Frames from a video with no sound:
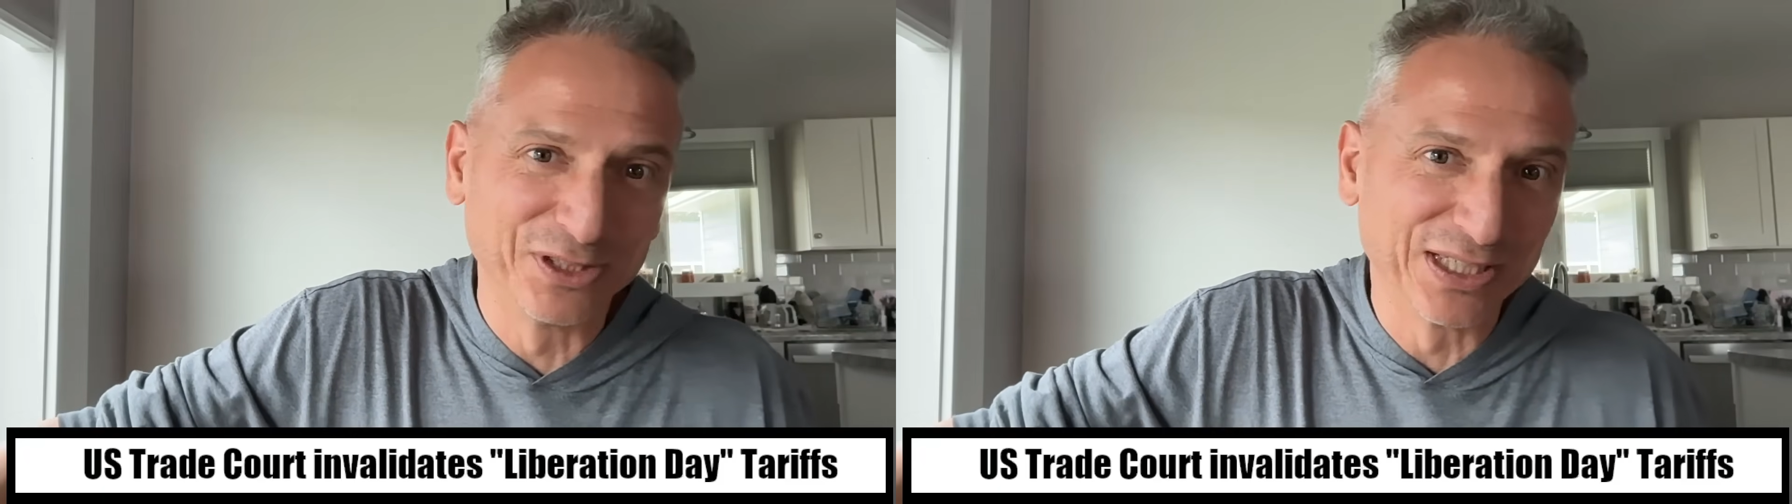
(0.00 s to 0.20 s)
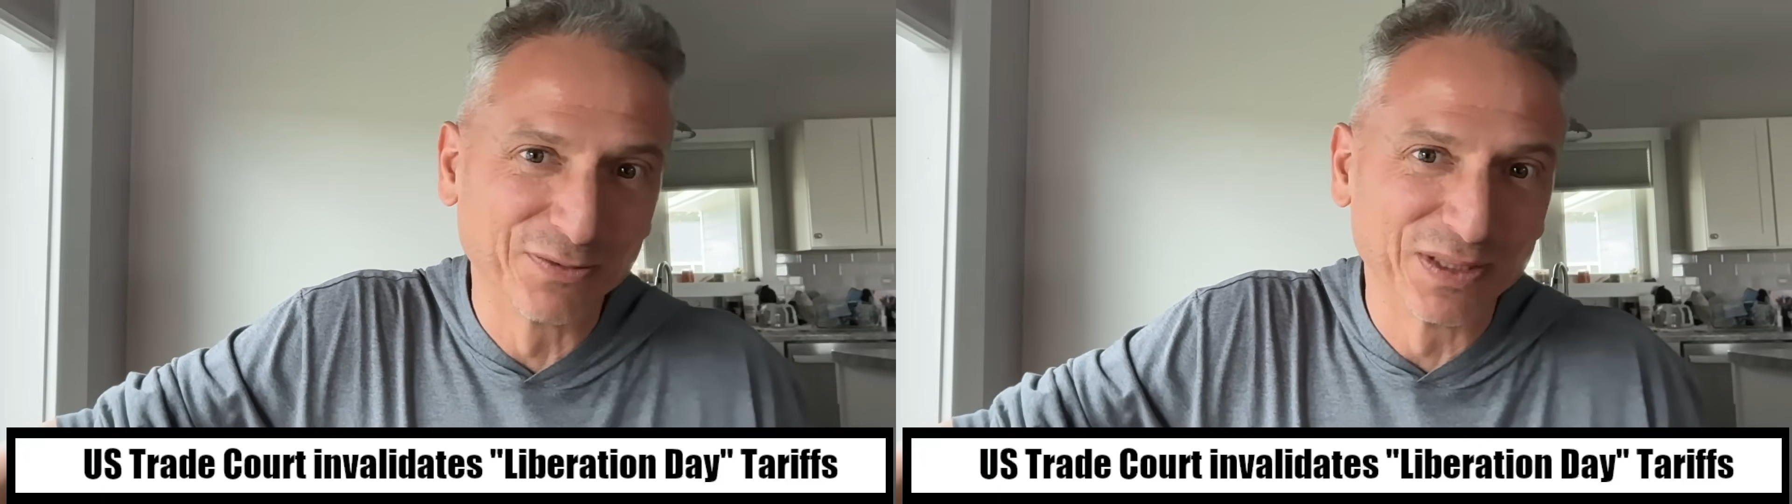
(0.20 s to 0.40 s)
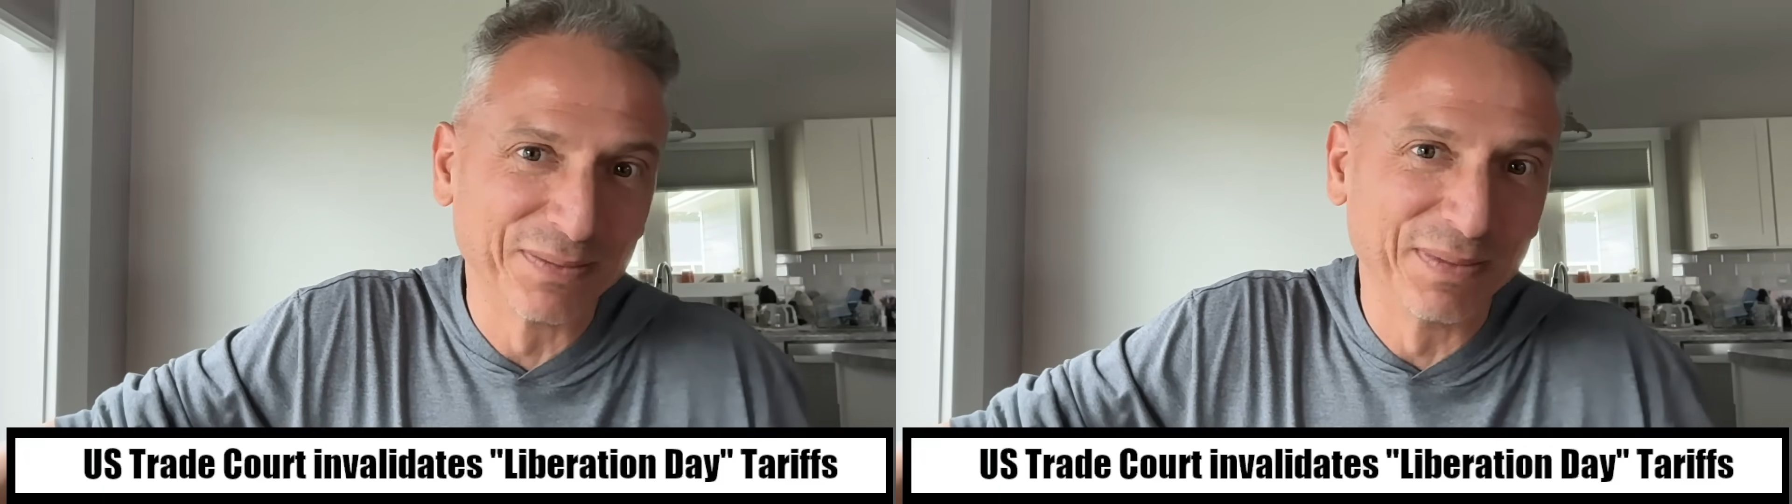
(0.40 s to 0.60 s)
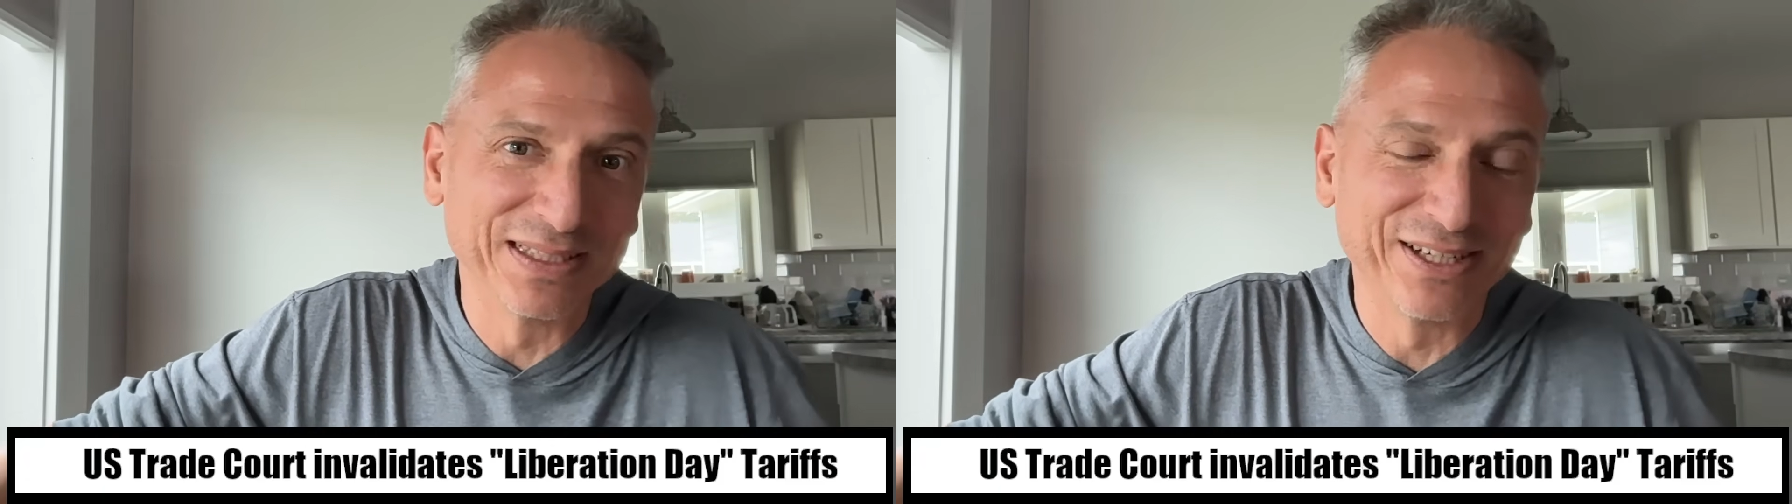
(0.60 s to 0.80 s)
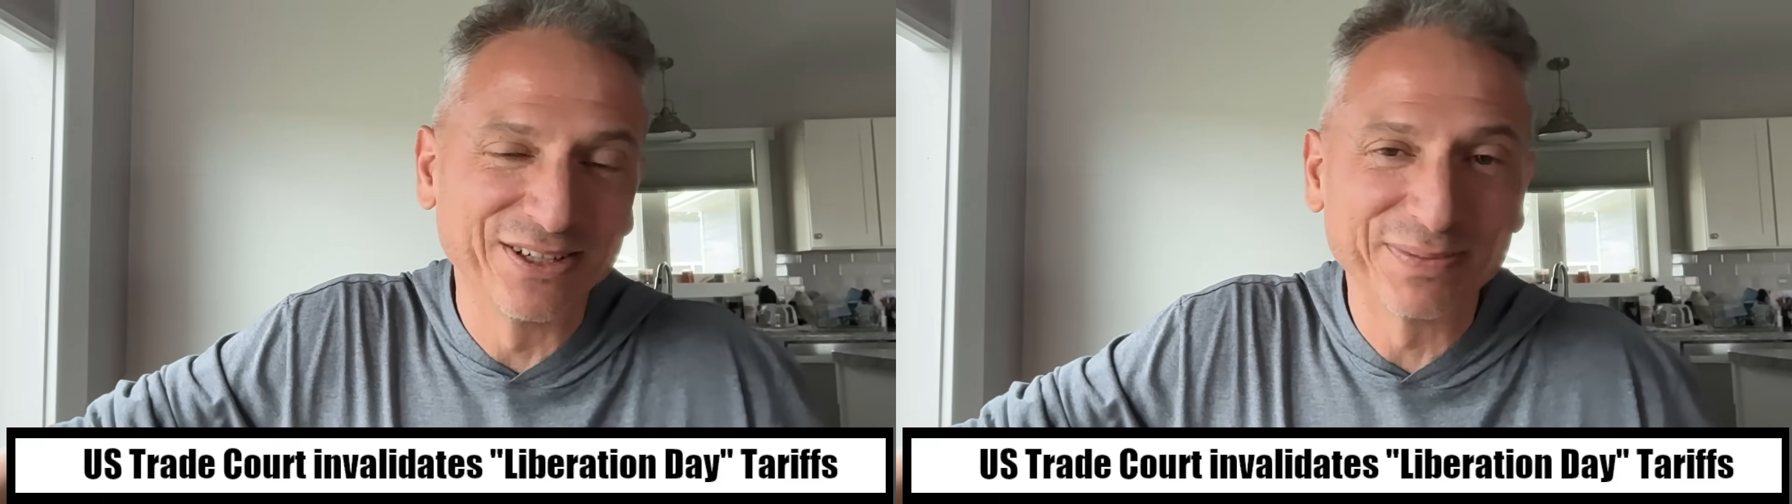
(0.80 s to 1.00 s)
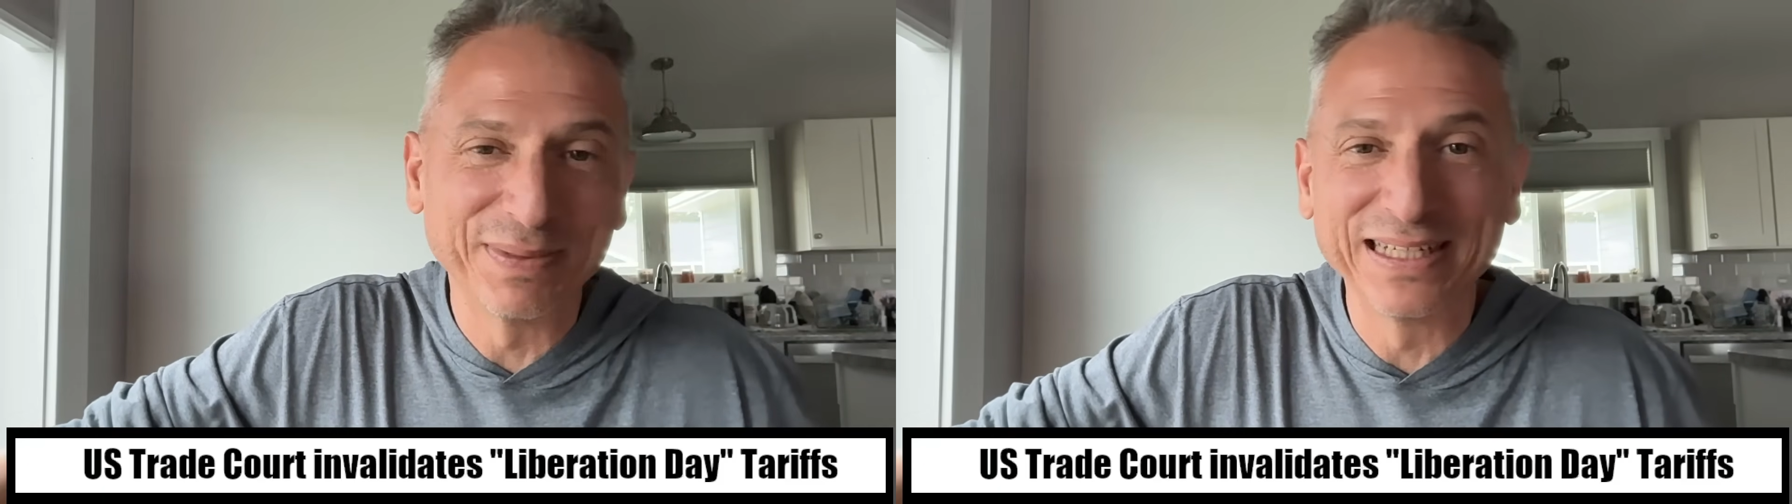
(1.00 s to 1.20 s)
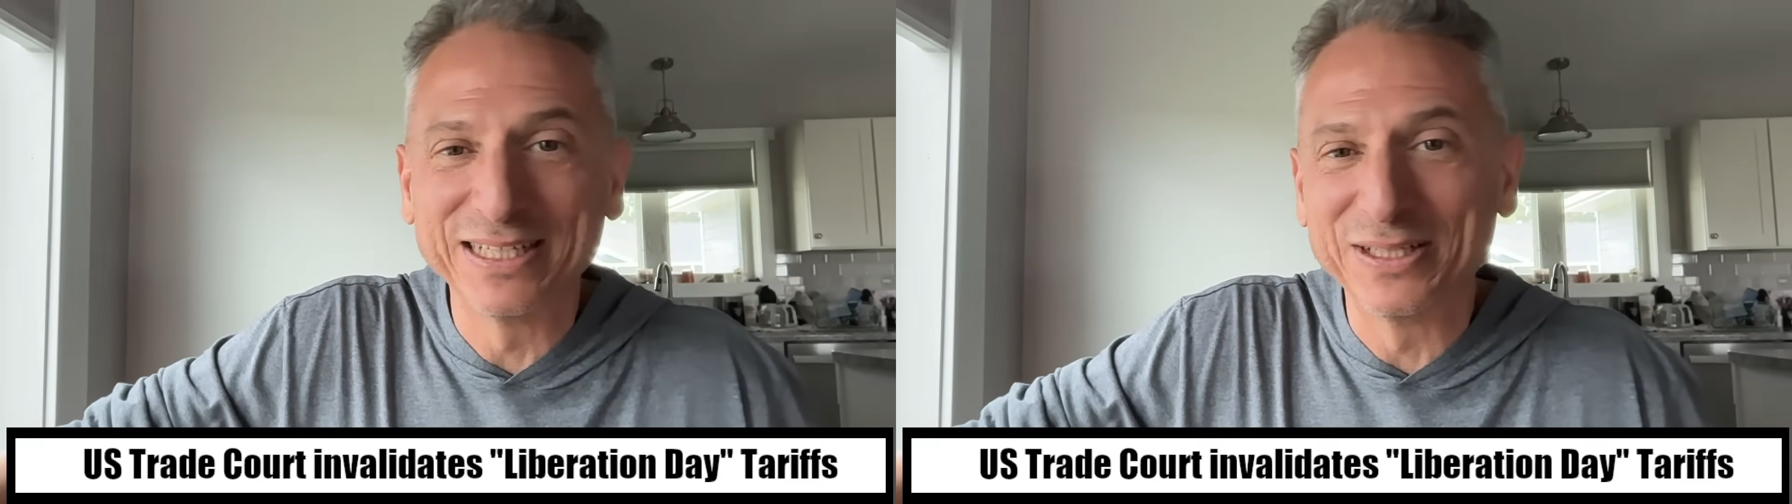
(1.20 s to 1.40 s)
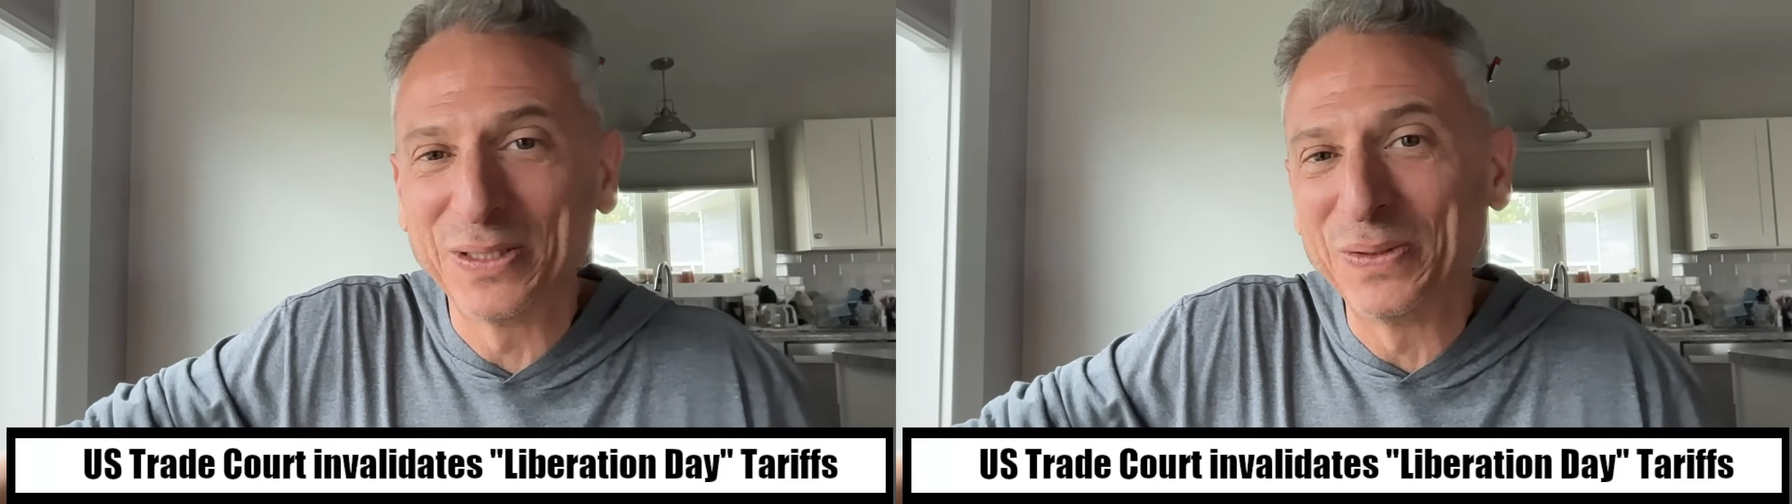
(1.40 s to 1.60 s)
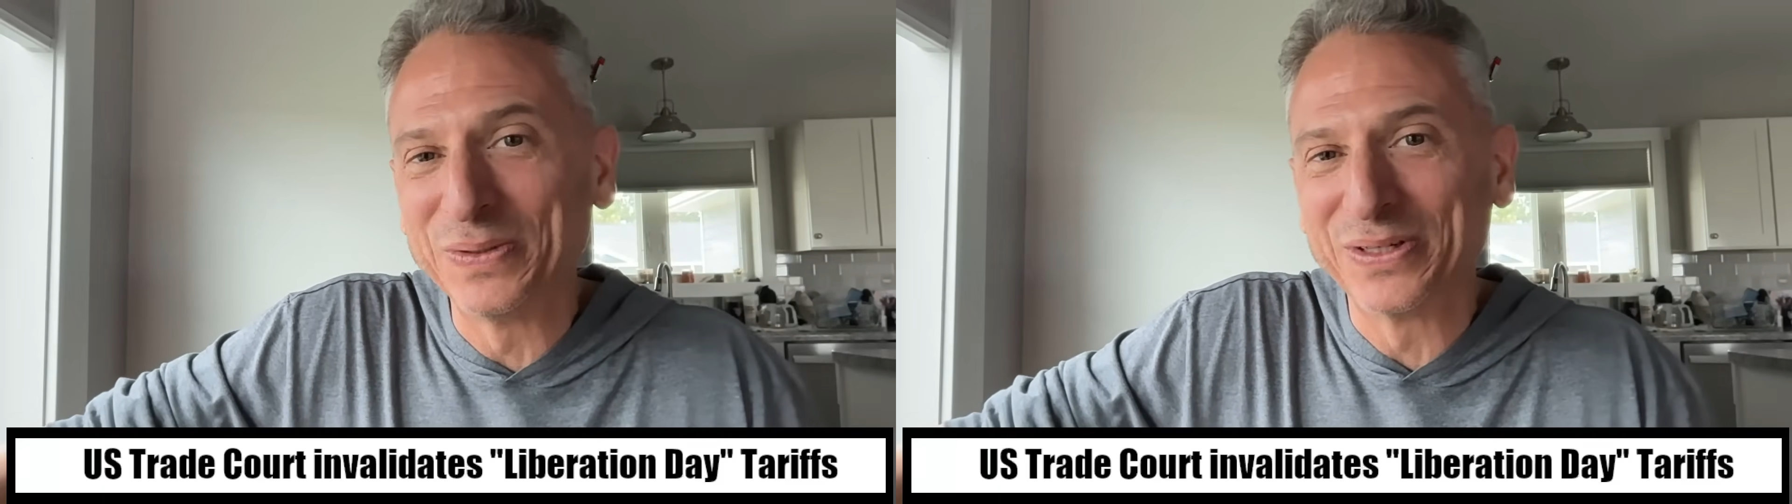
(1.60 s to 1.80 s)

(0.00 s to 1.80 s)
just with the military spending alone,